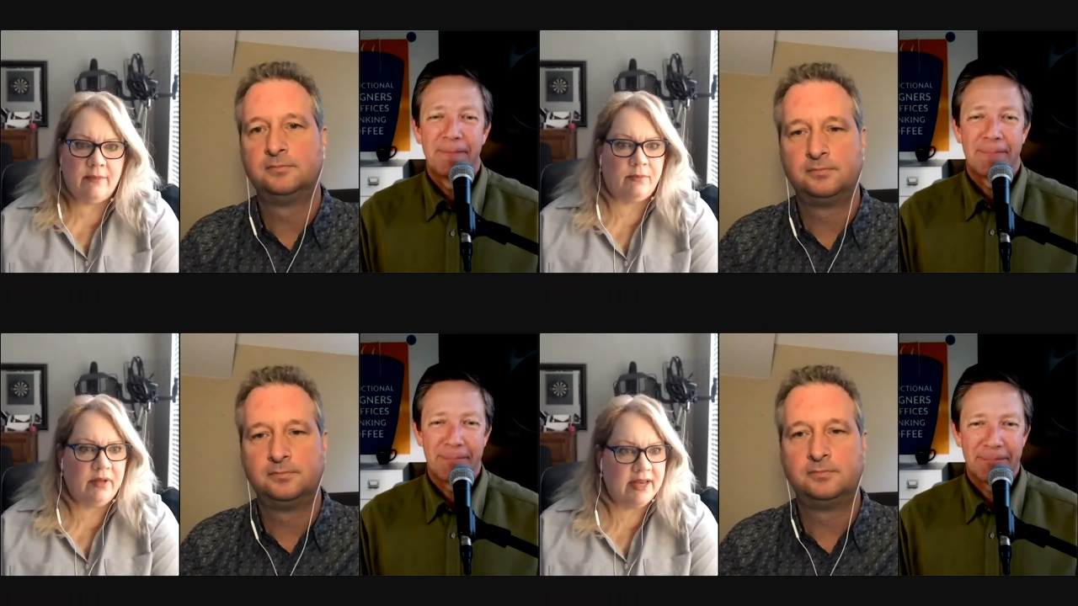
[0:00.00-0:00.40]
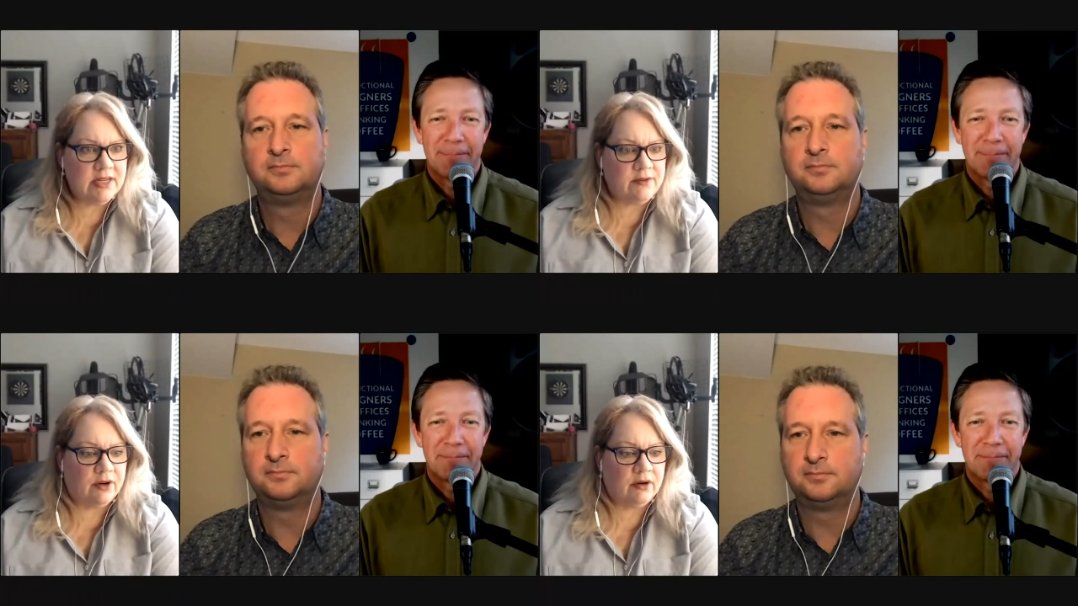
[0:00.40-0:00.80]
Speaker 1: and place
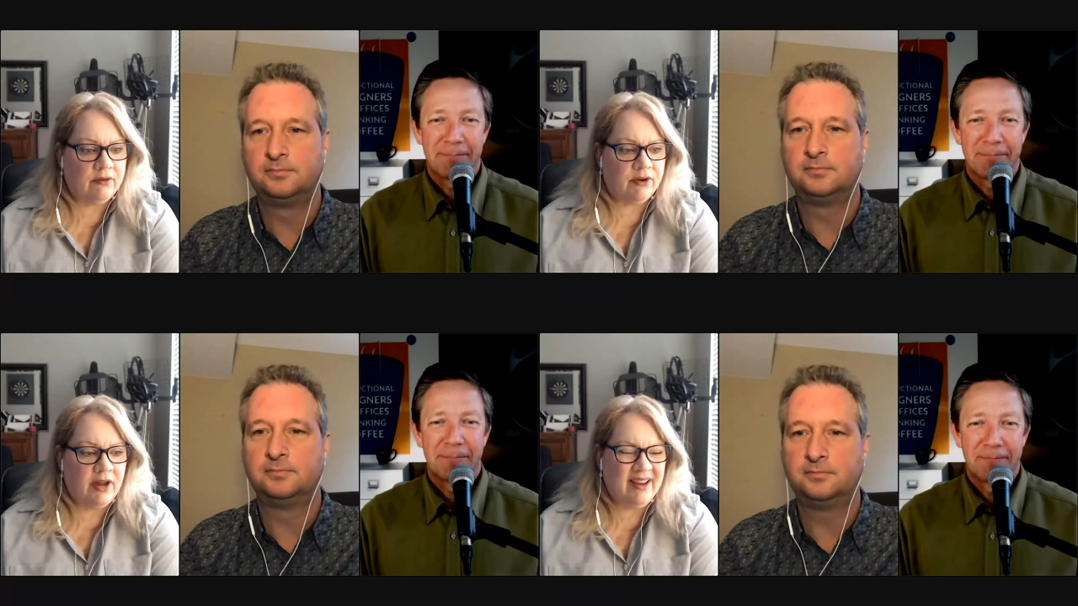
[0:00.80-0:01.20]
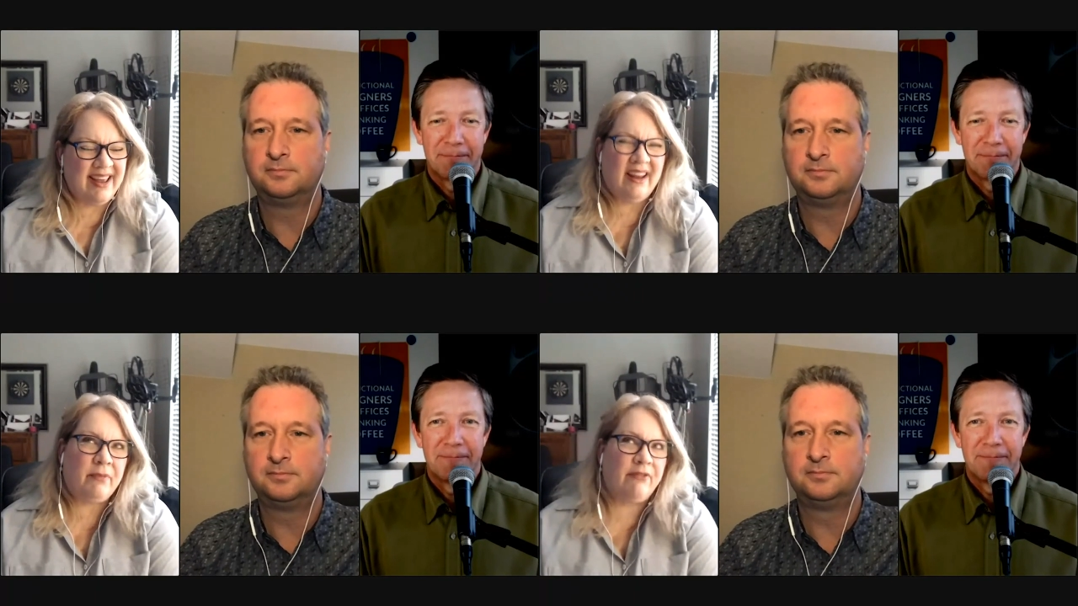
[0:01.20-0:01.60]
for, for an, and
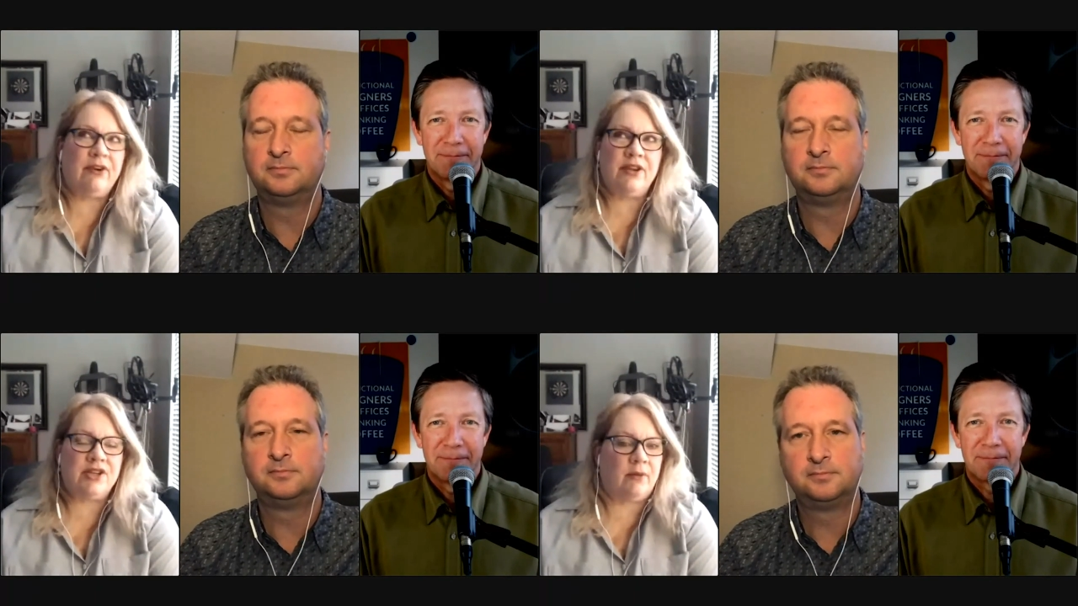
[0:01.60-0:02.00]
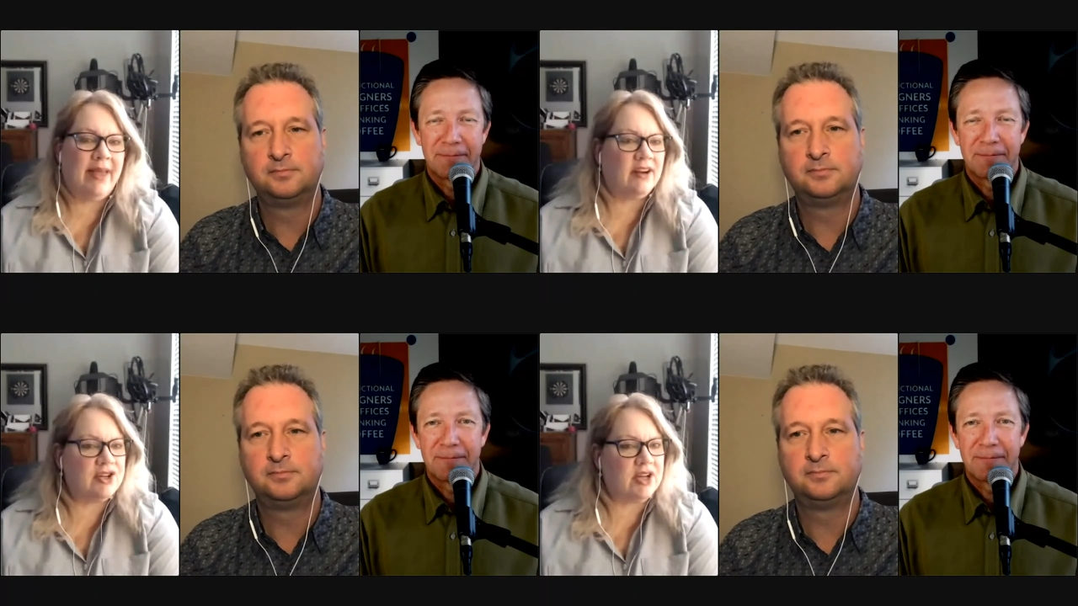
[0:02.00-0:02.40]
I prefer the term
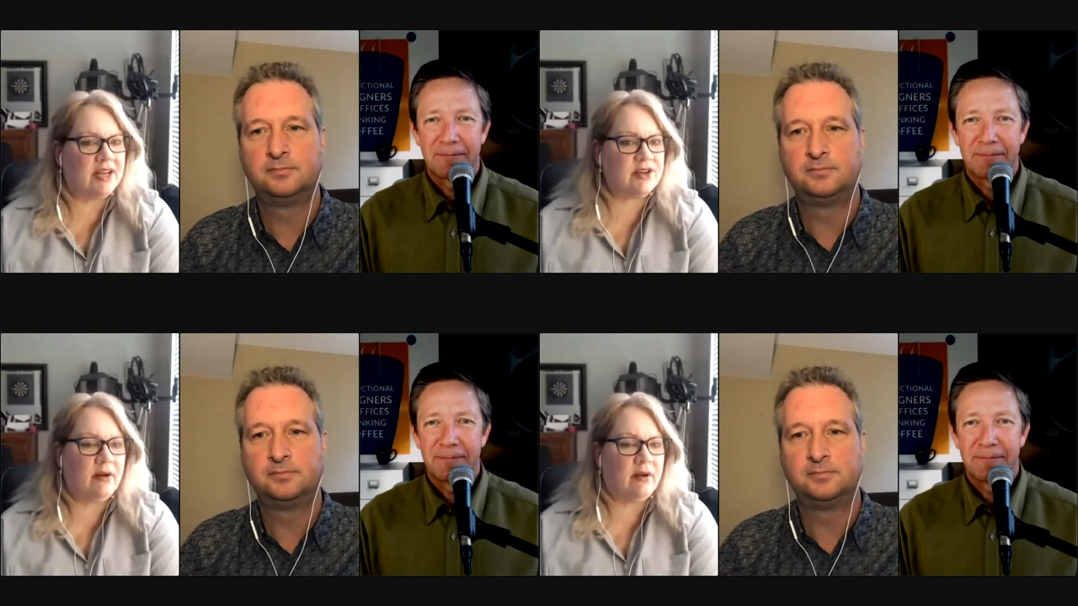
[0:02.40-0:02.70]
energizer.